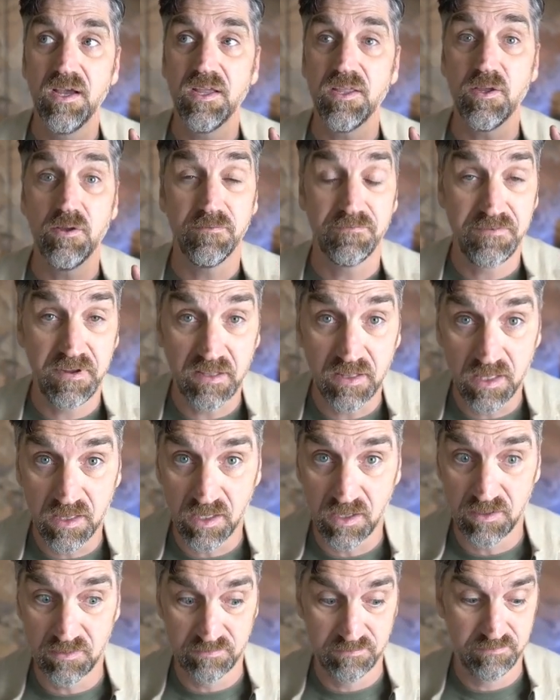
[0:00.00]
you feel
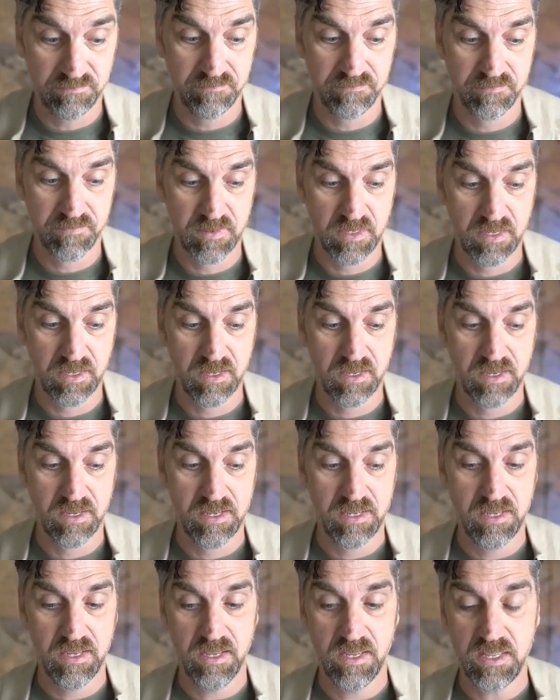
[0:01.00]
alone.
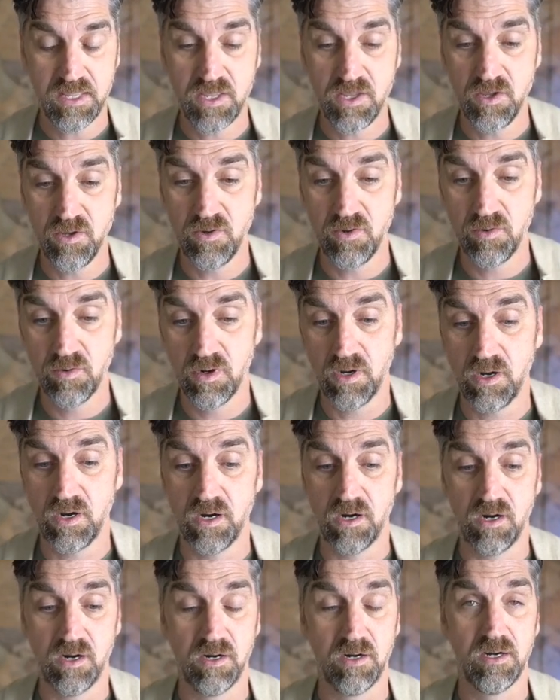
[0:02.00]
You
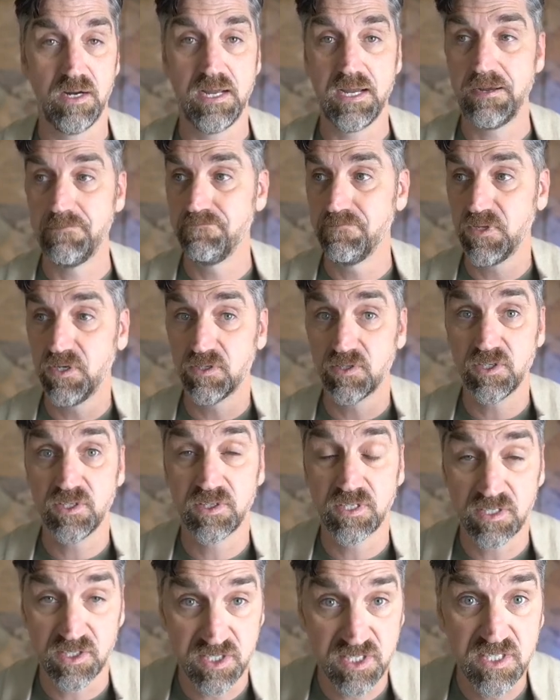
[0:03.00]
are,
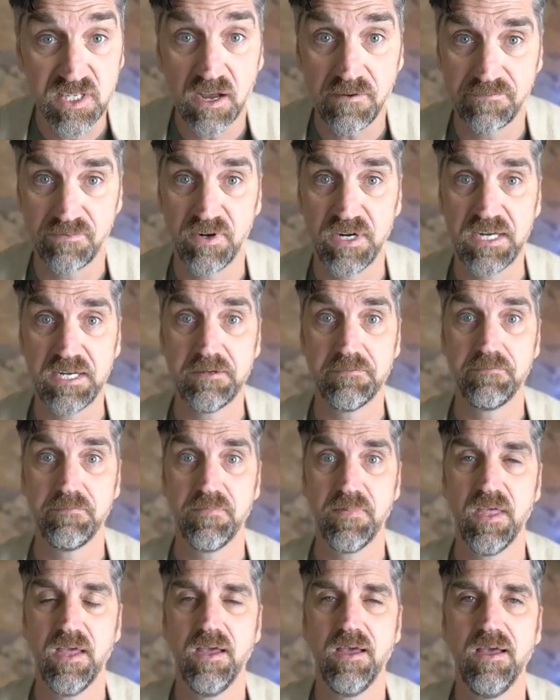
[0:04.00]
there's suffering,
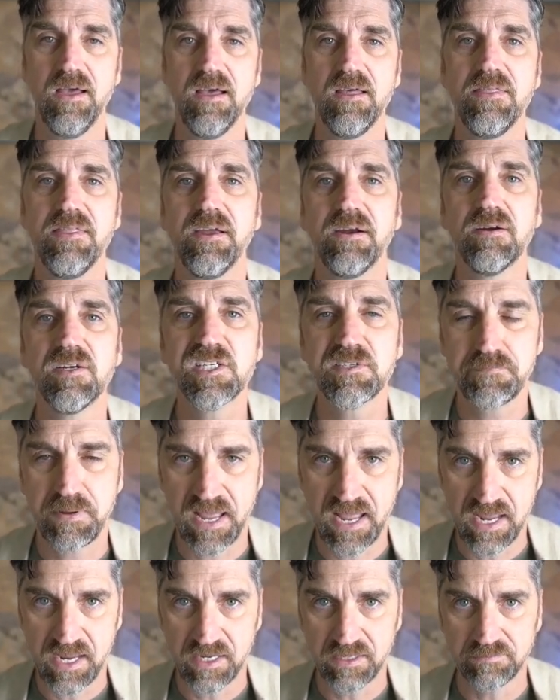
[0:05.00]
there is
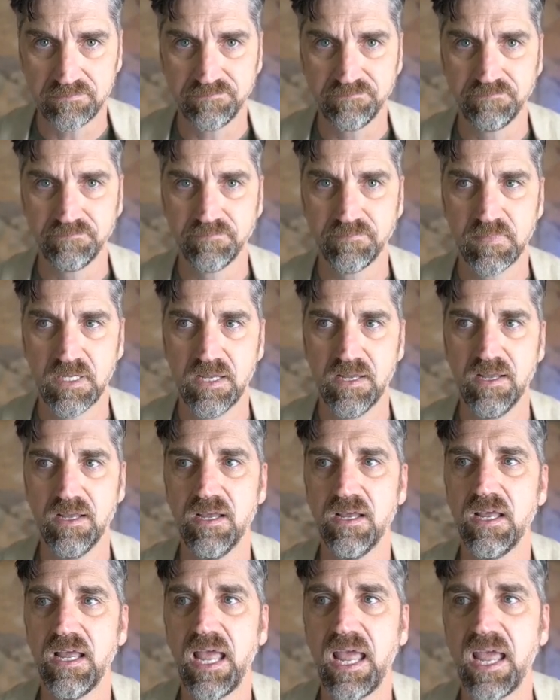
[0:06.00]
pain,
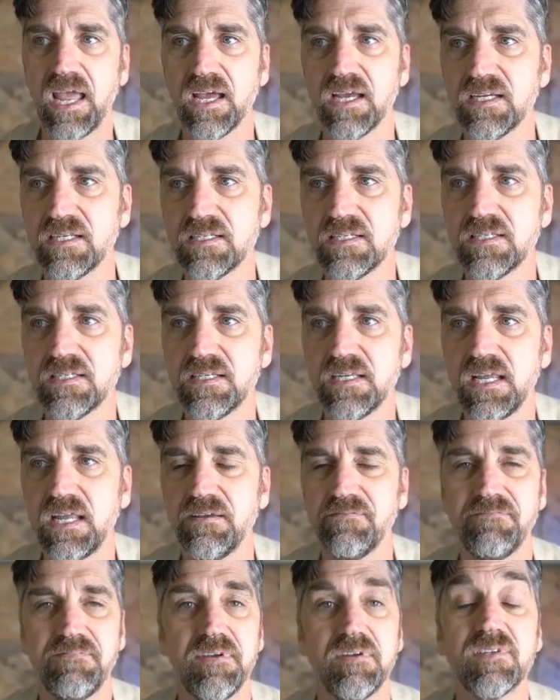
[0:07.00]
and
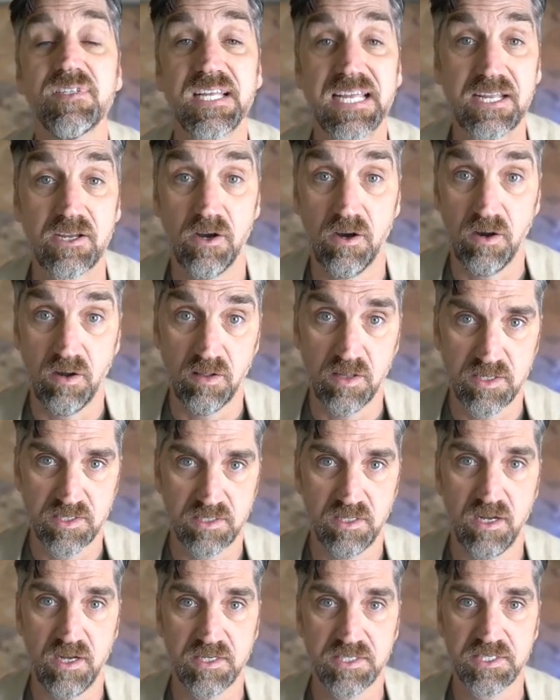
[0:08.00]
it feels like all is
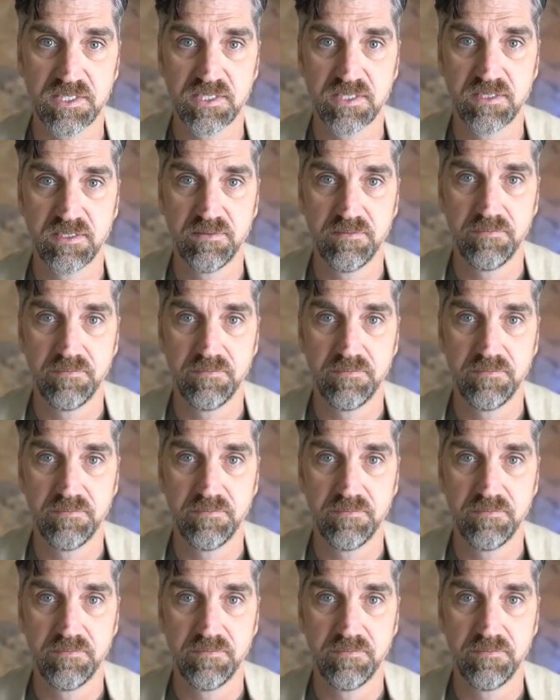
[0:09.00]
lost.